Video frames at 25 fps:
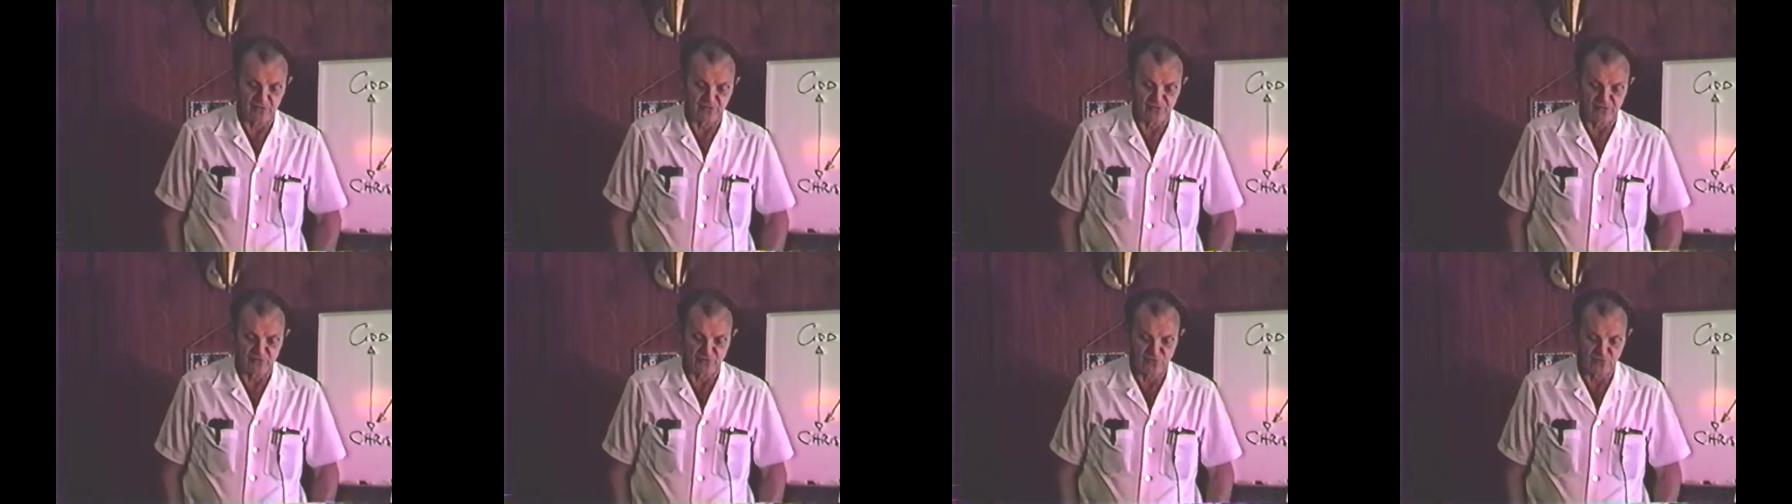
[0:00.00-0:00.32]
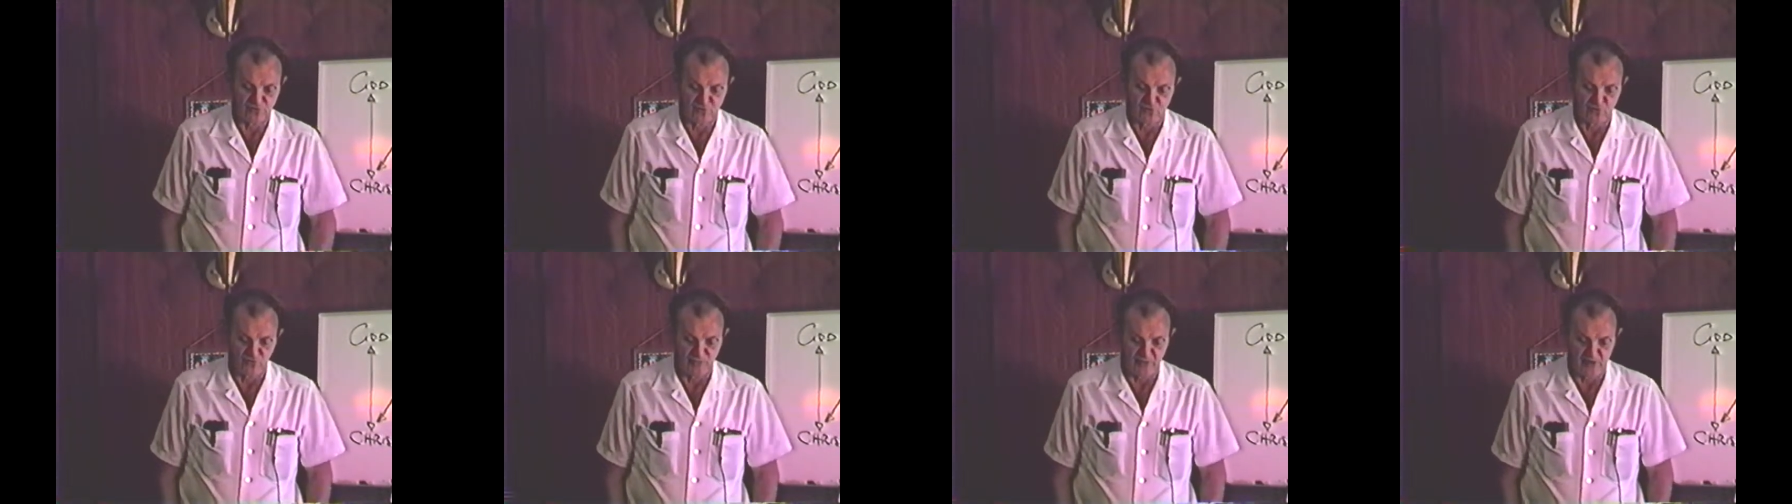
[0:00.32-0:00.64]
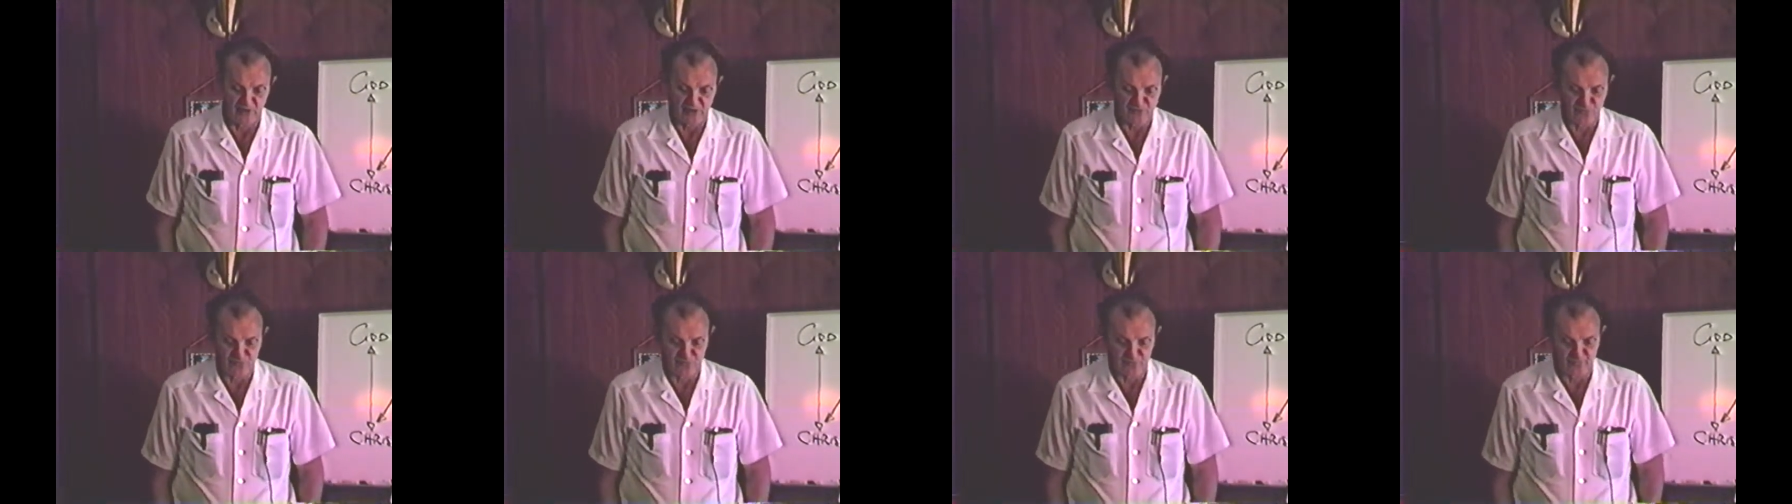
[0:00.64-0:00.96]
It's the
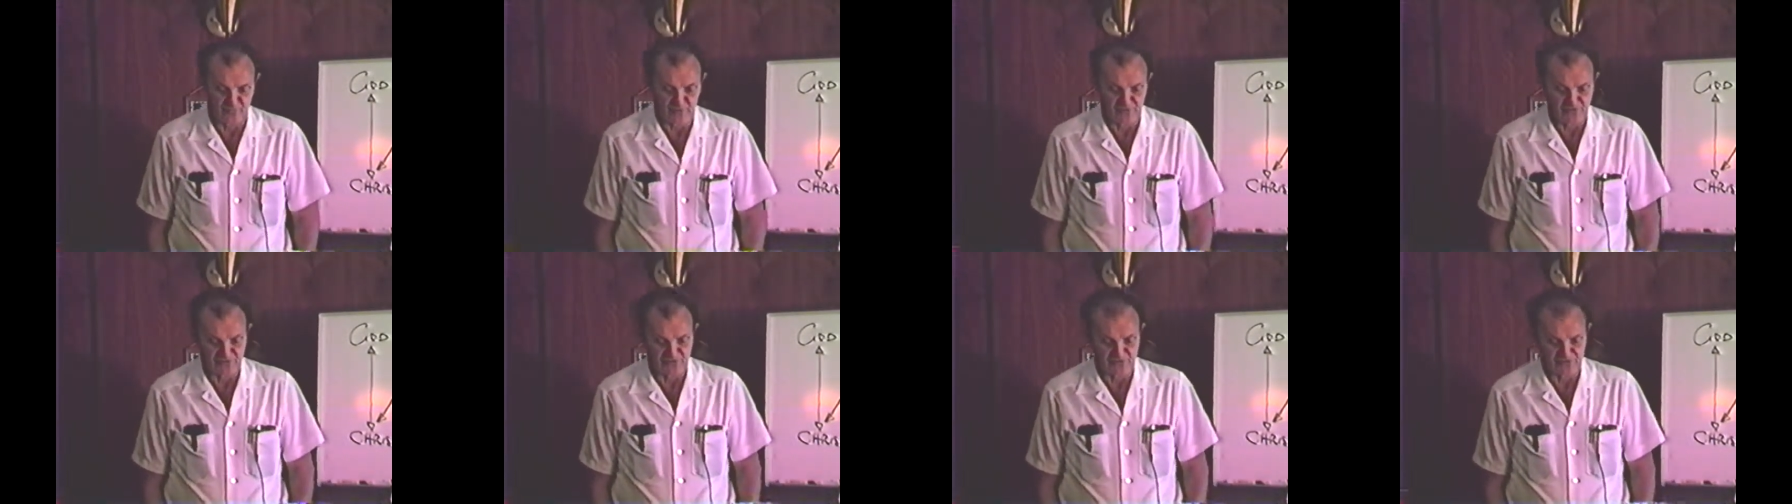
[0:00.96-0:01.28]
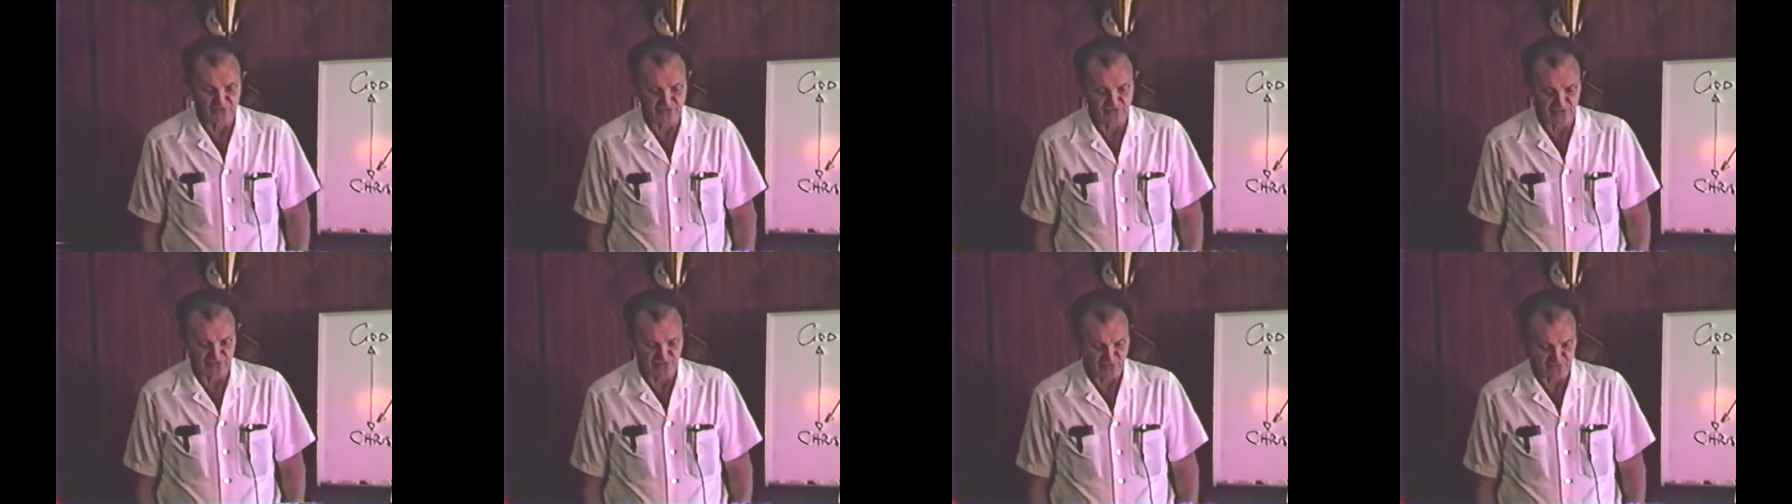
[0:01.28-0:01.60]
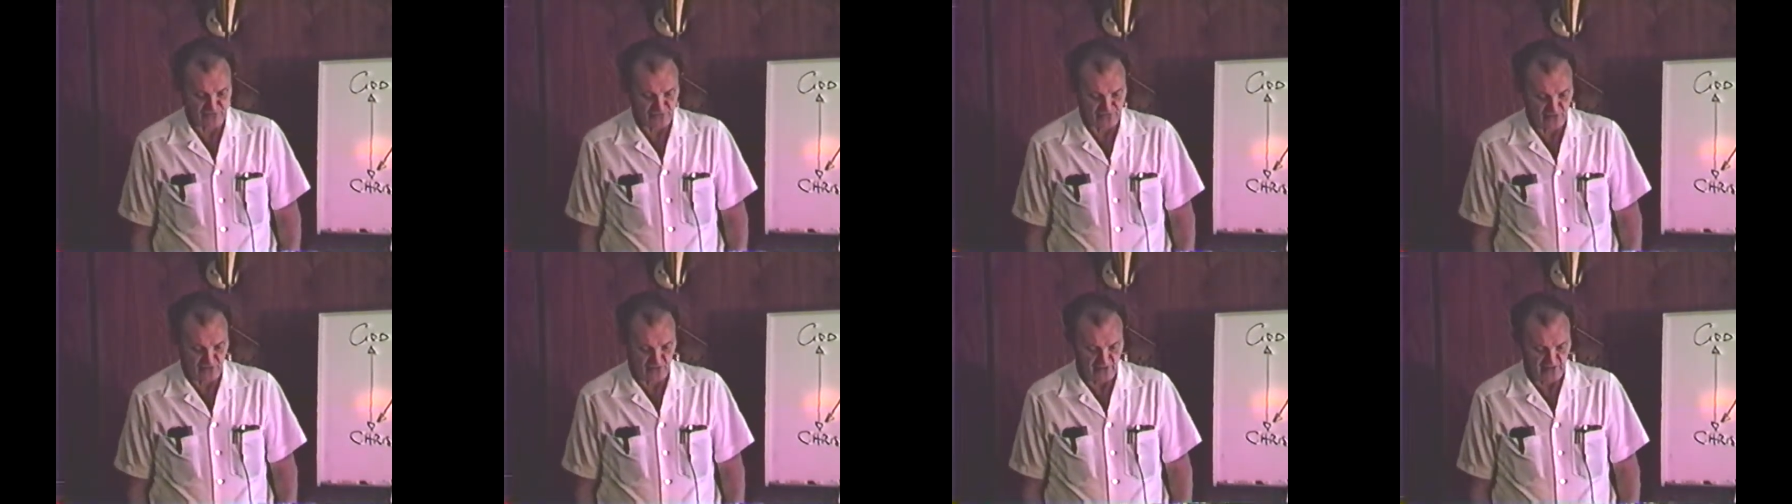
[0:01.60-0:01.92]
schoolmaster which brings us to
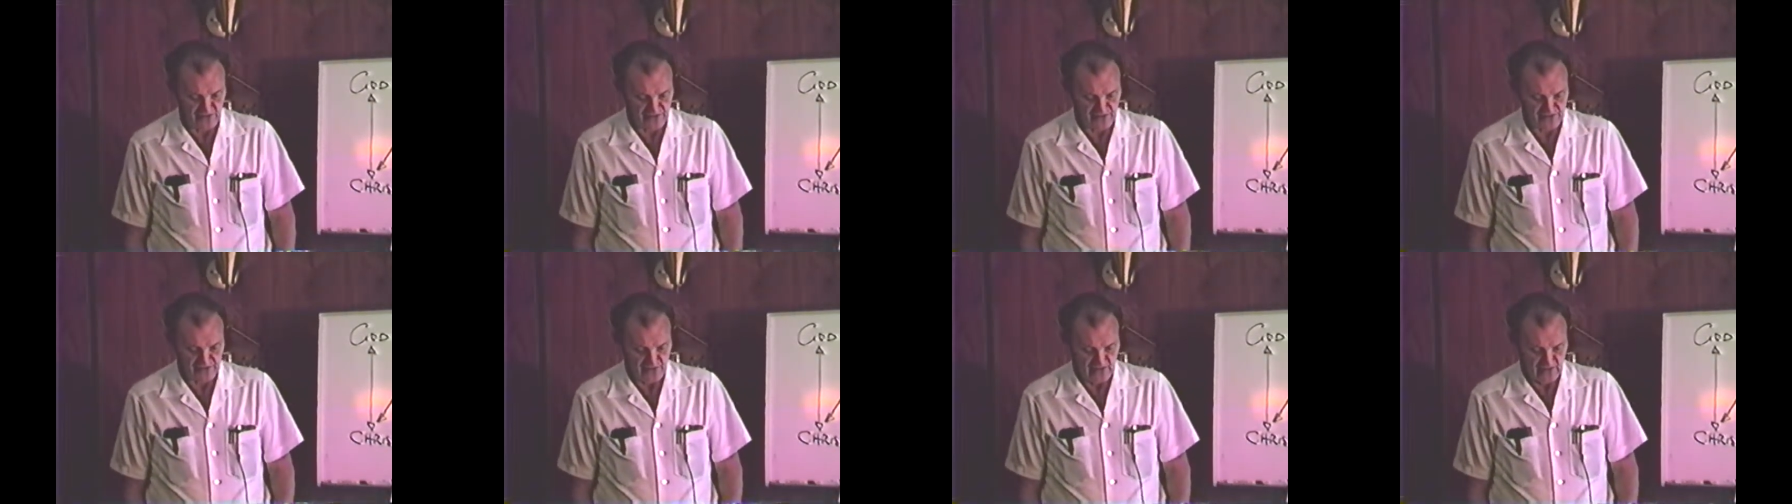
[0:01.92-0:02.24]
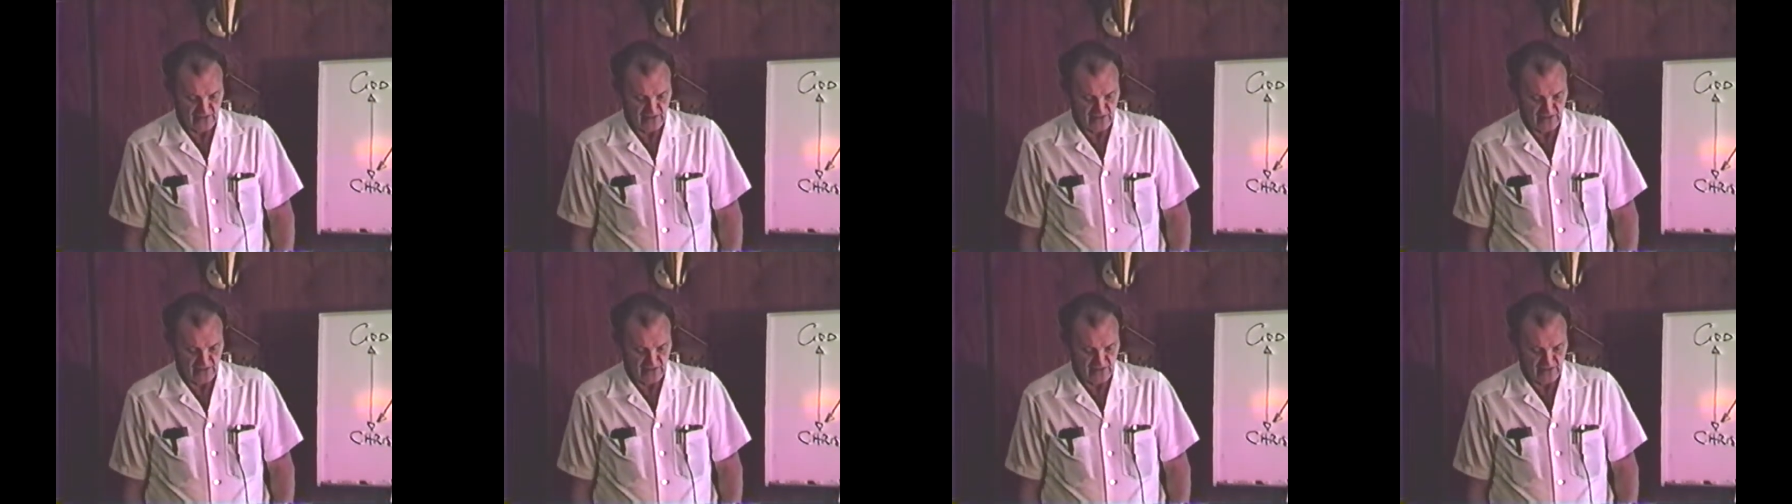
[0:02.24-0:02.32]
Jesus Christ.